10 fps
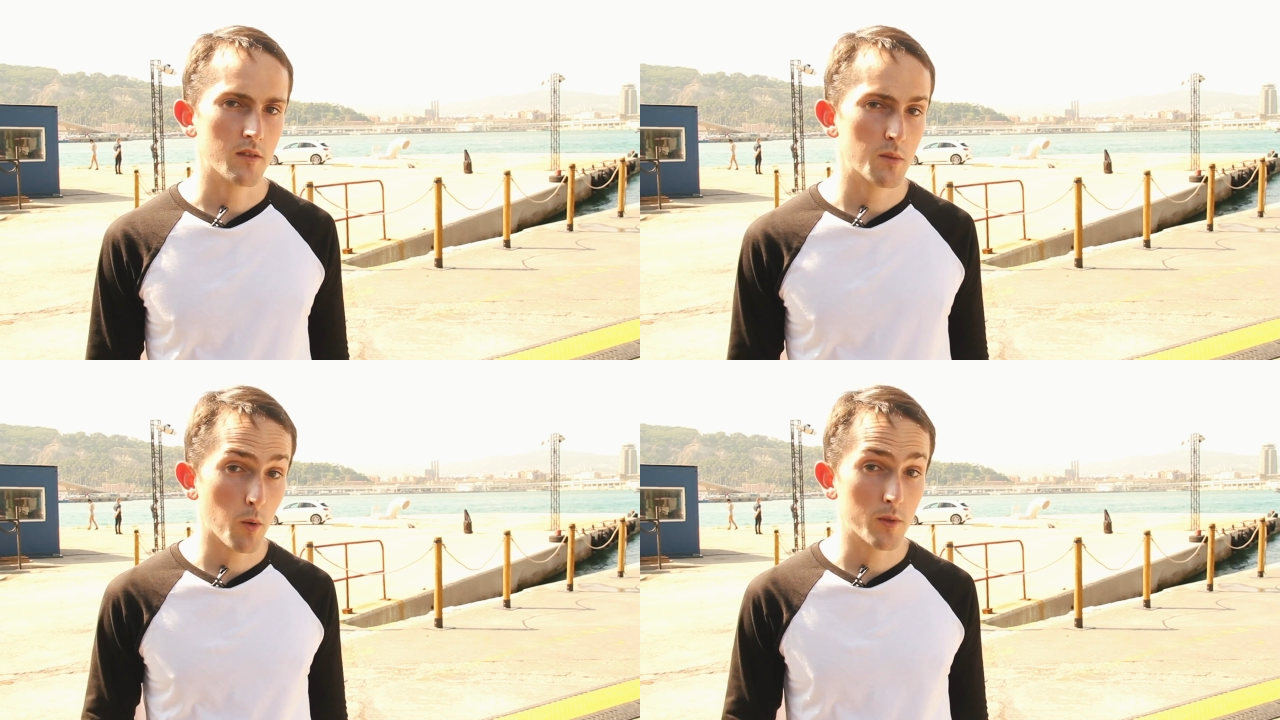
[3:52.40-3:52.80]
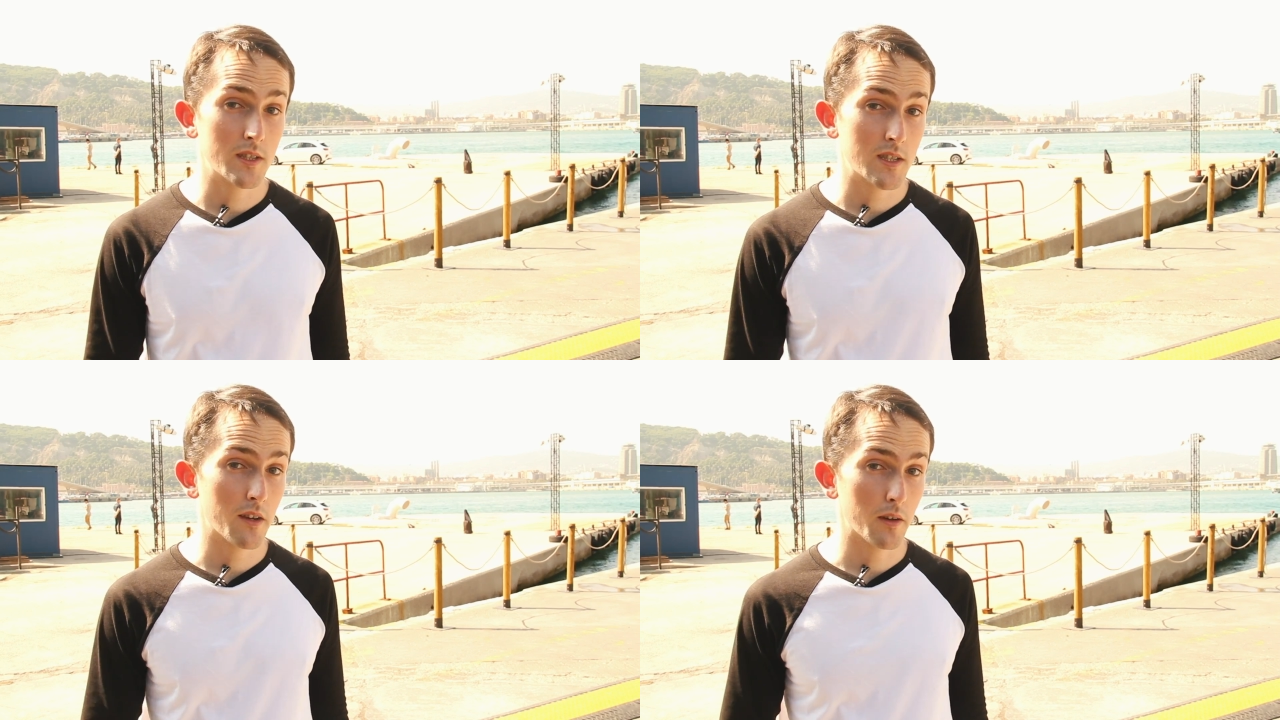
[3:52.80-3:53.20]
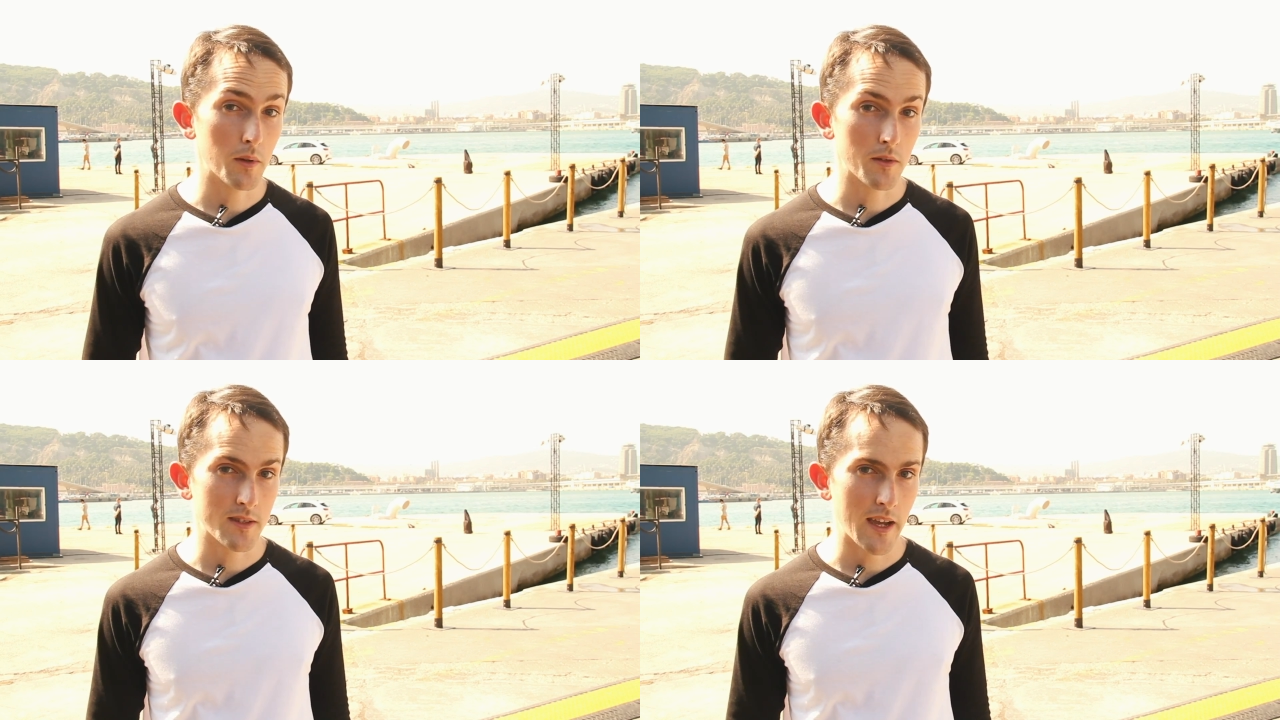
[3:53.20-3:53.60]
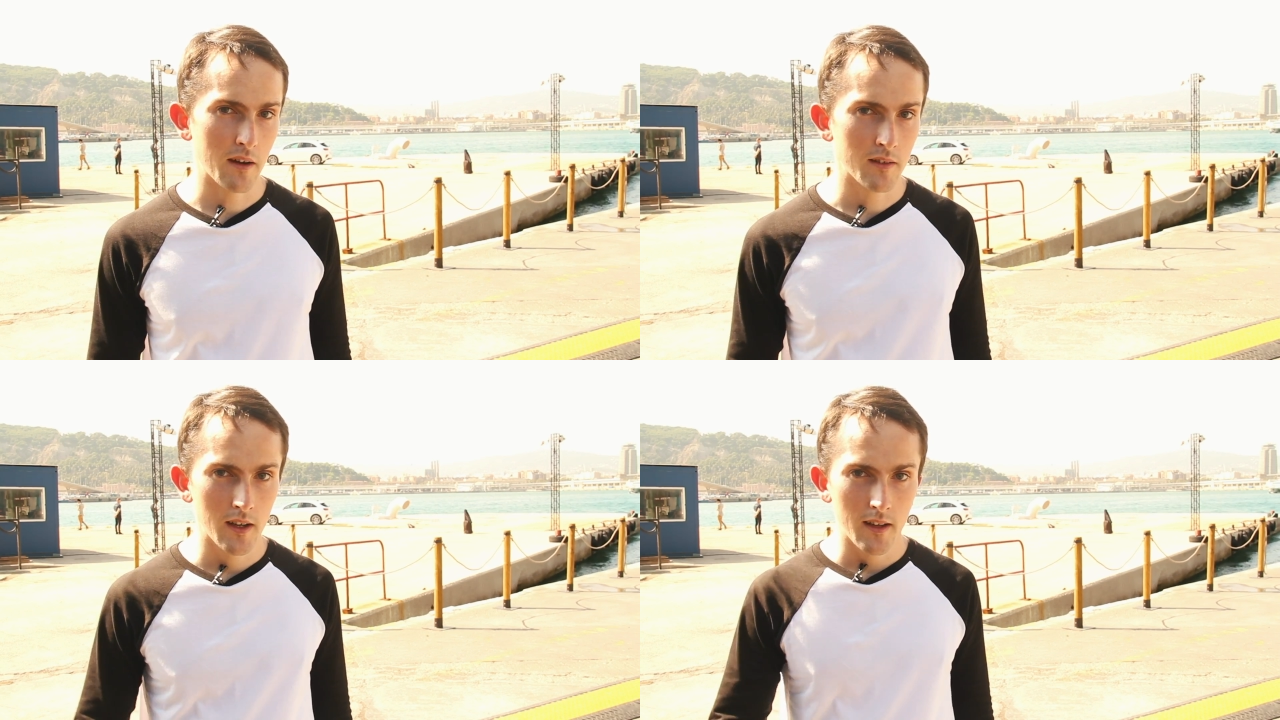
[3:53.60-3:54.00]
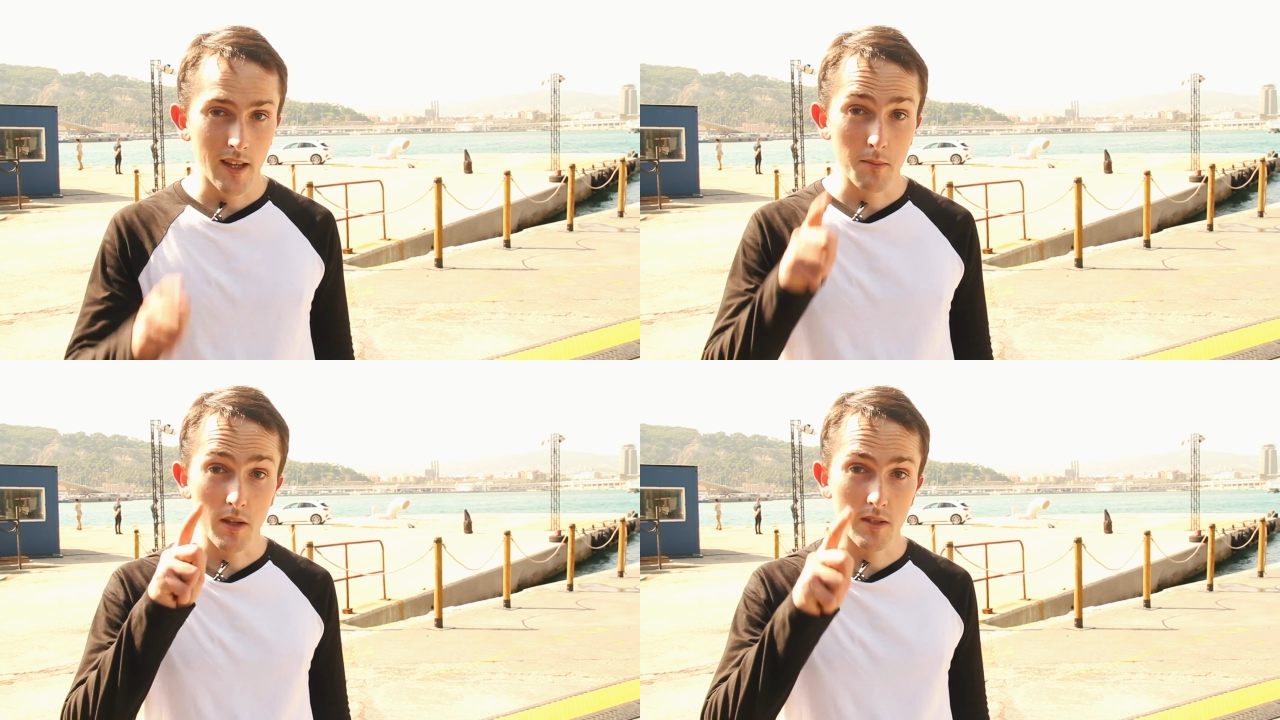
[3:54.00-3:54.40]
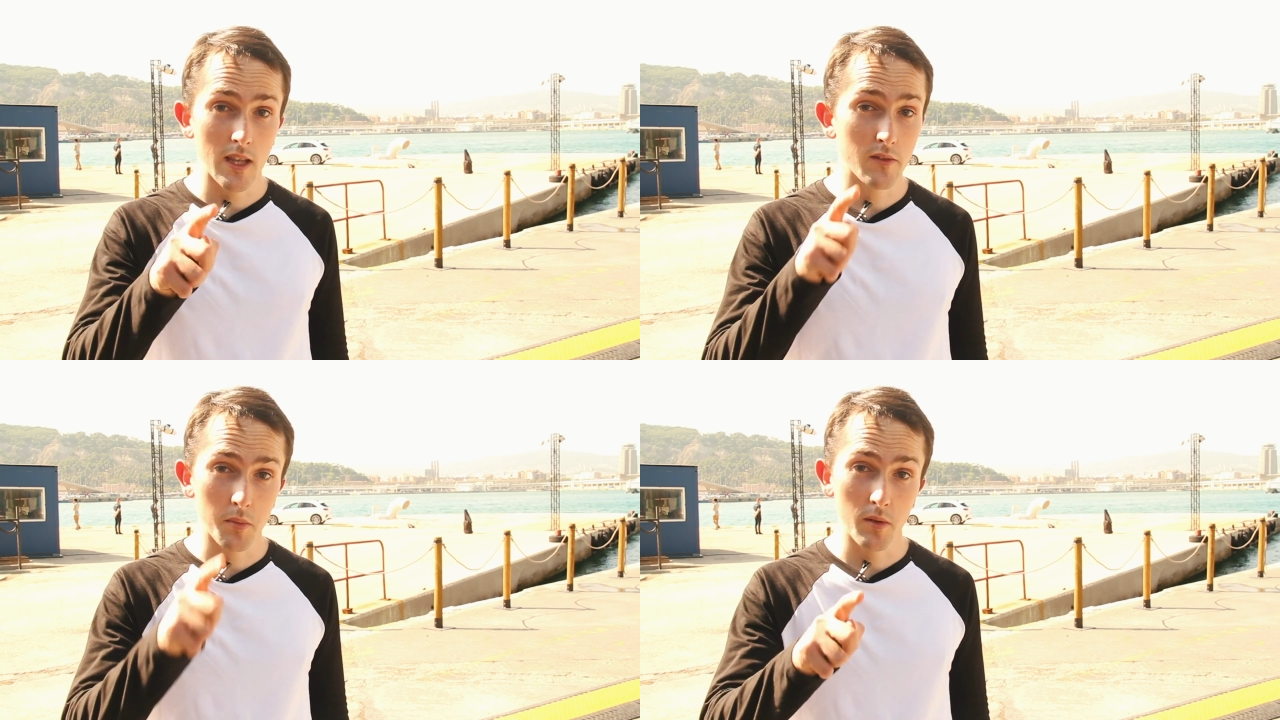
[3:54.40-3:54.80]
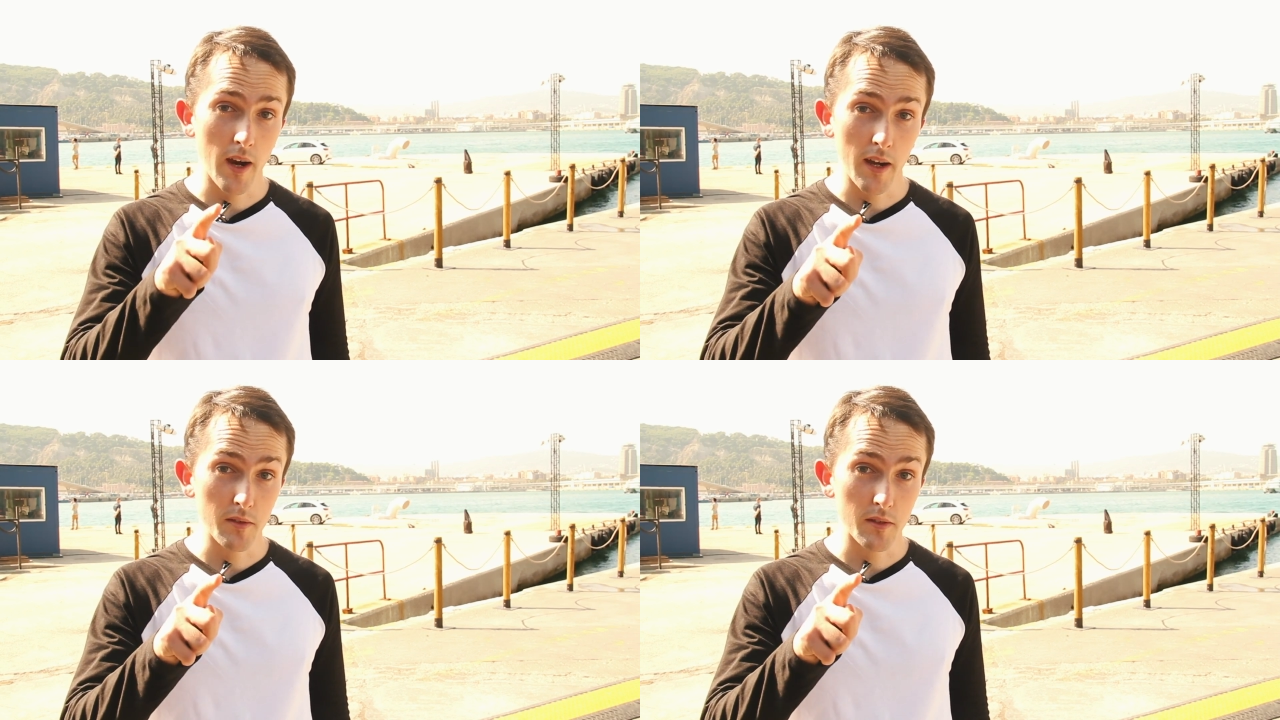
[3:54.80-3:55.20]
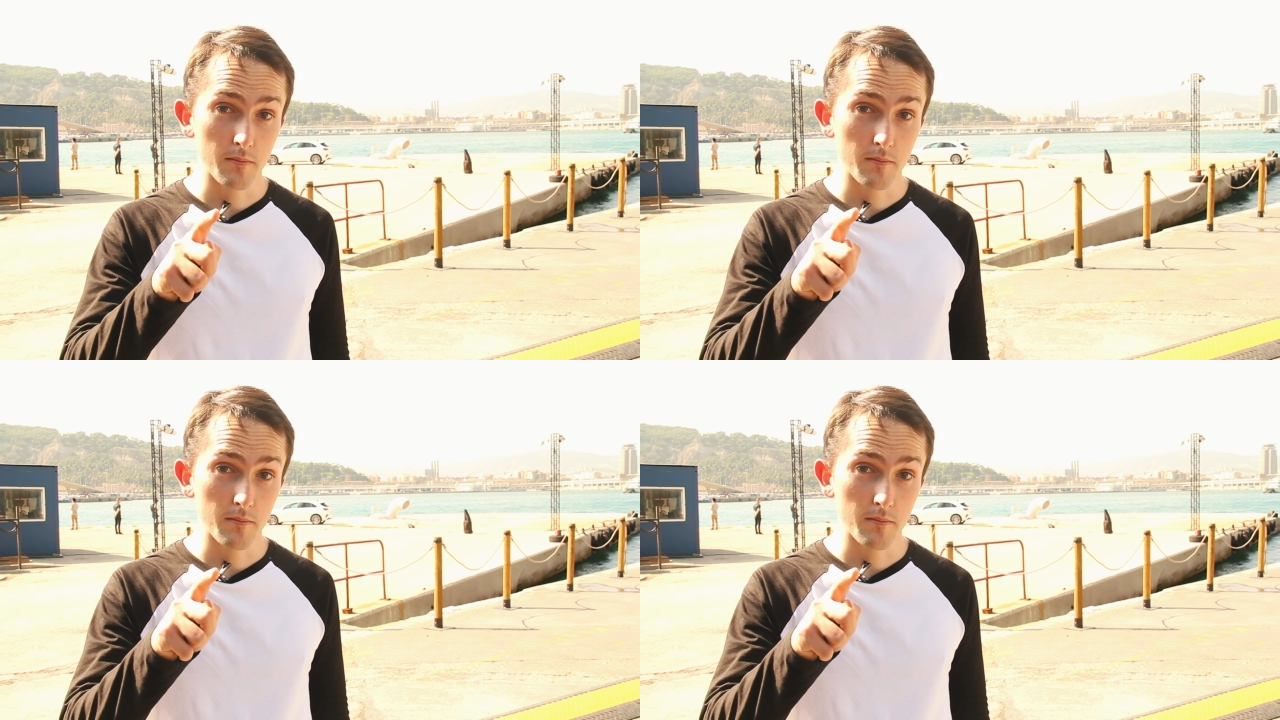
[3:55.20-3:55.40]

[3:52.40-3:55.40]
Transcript: Sporty steering wheels now, they must never be round.